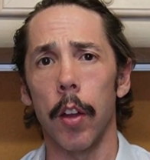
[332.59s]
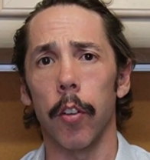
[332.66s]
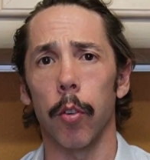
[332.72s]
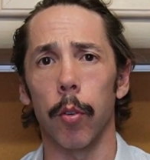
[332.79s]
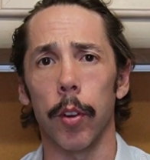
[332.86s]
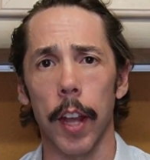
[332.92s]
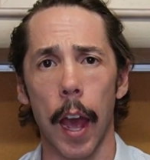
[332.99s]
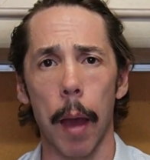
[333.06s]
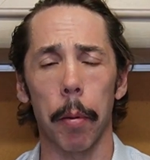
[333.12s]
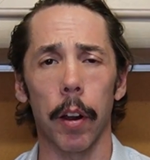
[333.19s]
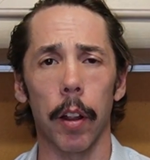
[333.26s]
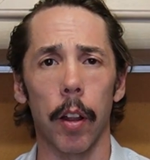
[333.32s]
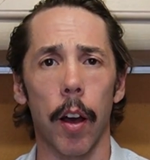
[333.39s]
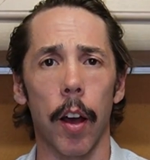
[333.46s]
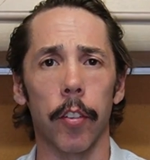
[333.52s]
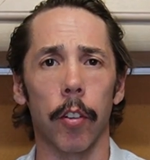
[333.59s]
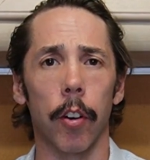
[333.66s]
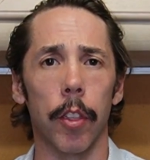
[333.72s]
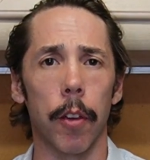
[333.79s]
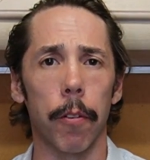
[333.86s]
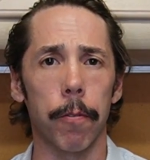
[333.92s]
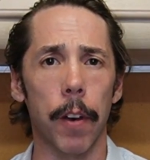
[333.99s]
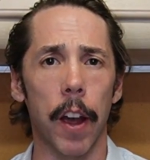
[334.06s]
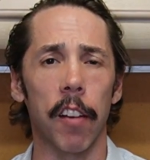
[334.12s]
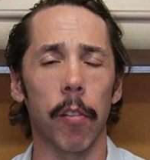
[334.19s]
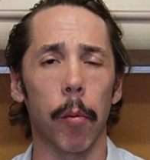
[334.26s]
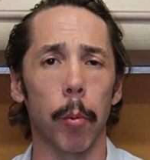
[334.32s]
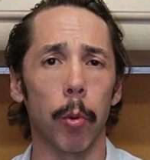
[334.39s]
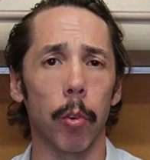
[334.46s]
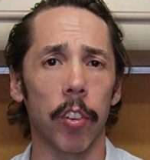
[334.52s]
to capitalize on their
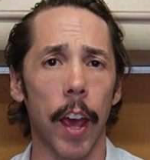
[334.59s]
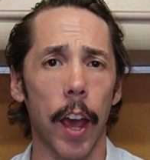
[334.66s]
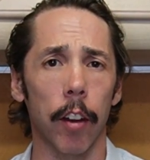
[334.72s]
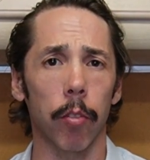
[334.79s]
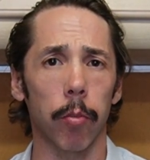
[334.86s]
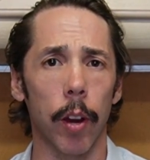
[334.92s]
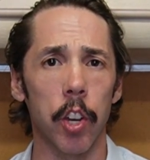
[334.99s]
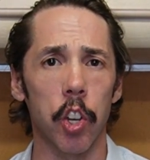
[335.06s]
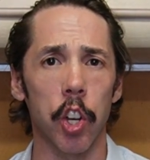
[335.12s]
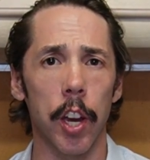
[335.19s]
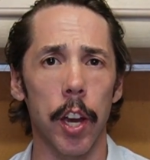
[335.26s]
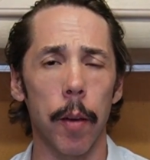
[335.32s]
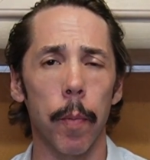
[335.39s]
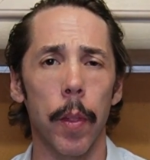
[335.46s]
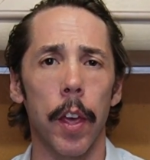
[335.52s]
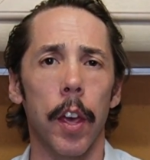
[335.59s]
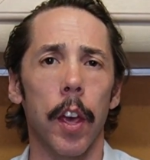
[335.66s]
favorable tax regime,